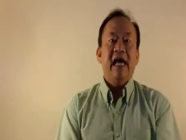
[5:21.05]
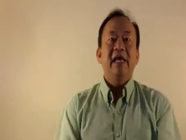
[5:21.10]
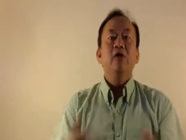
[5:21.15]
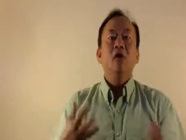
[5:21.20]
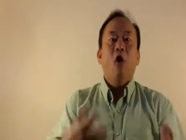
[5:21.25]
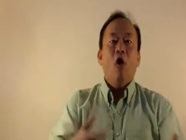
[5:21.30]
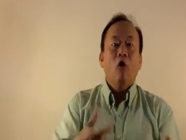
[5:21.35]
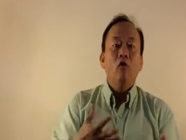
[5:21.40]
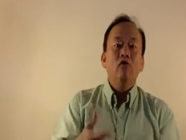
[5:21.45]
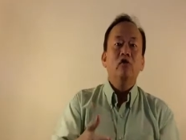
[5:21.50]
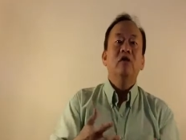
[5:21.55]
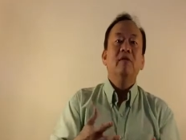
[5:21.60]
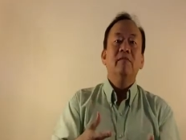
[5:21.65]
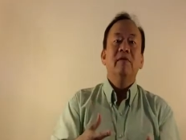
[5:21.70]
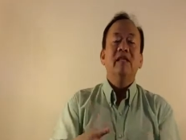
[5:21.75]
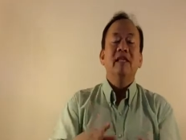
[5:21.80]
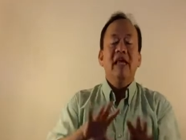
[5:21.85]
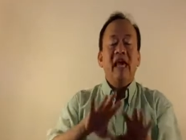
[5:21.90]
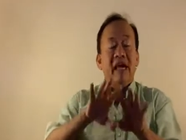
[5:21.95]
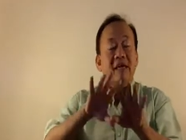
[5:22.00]
And
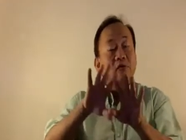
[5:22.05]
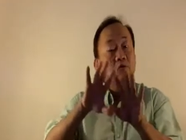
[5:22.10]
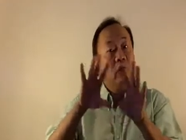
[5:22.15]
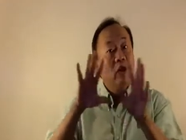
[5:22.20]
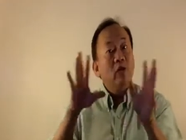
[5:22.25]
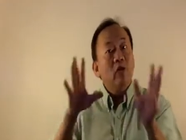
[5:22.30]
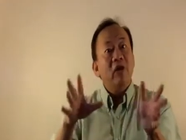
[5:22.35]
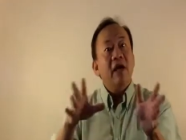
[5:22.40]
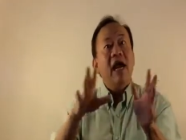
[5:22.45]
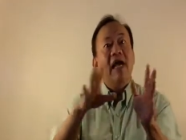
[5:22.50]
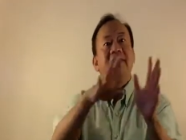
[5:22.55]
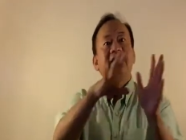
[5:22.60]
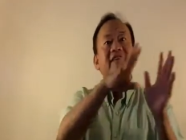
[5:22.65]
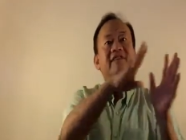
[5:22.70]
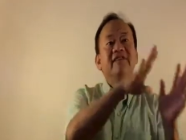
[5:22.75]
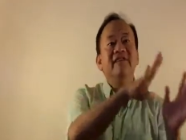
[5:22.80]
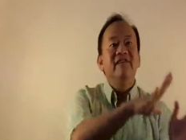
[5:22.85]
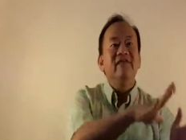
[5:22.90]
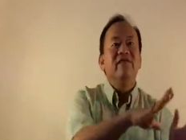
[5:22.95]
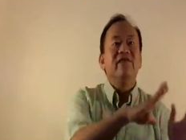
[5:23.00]
ultimately, as we look at
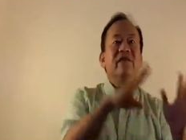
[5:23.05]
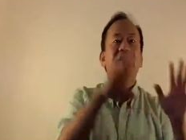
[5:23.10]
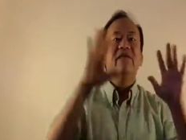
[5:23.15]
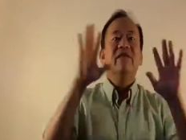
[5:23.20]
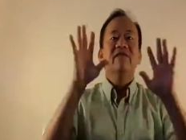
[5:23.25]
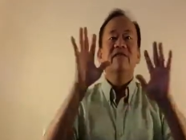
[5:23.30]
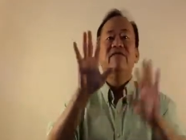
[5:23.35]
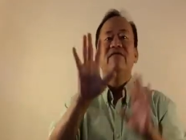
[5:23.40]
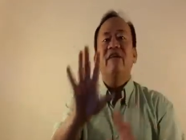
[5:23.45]
the different